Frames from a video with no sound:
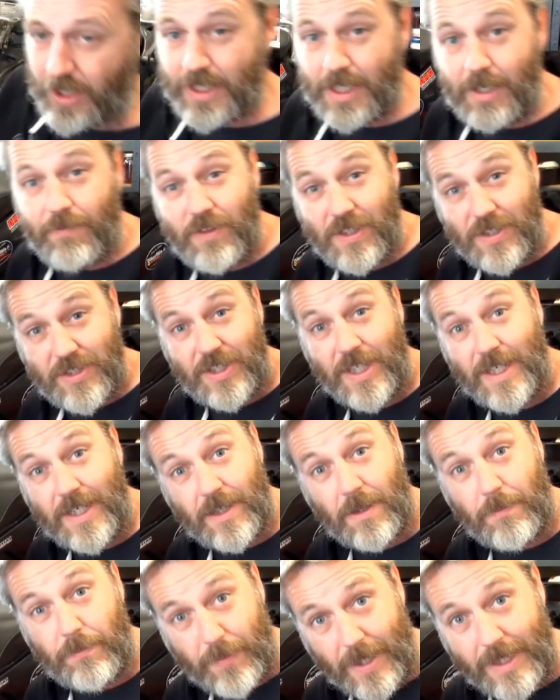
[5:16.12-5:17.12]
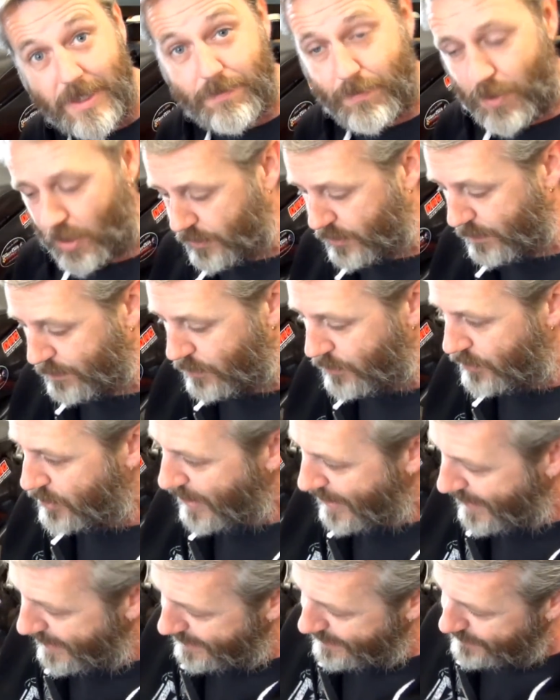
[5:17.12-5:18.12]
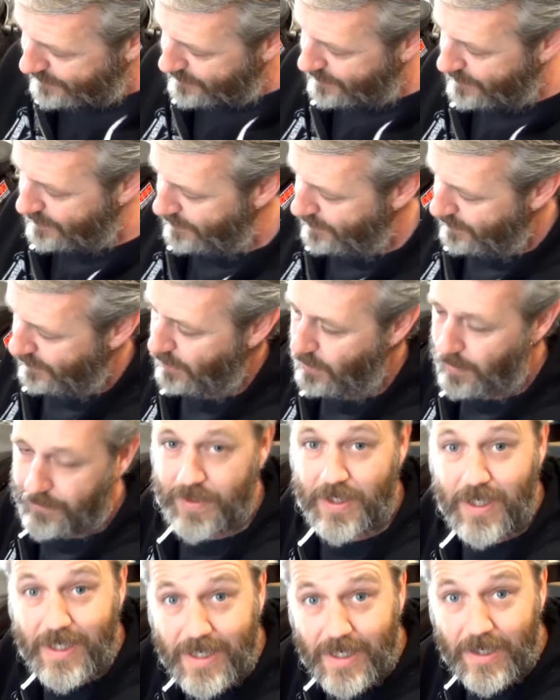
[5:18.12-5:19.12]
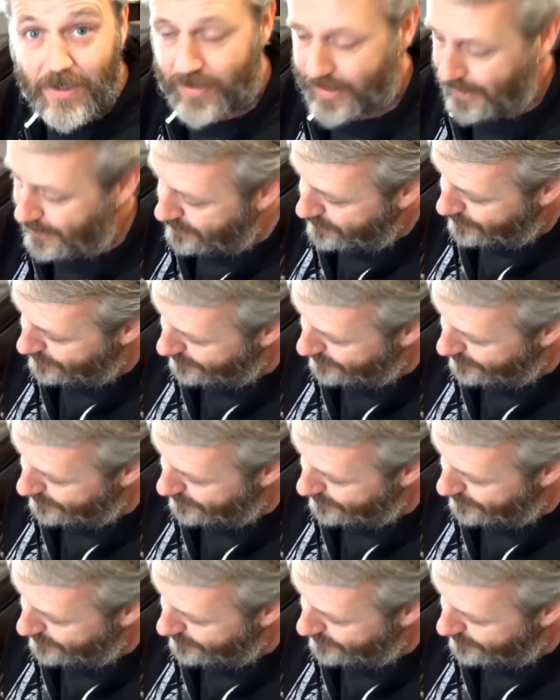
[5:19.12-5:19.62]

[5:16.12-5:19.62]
give the sticker the best possible chance of adhering to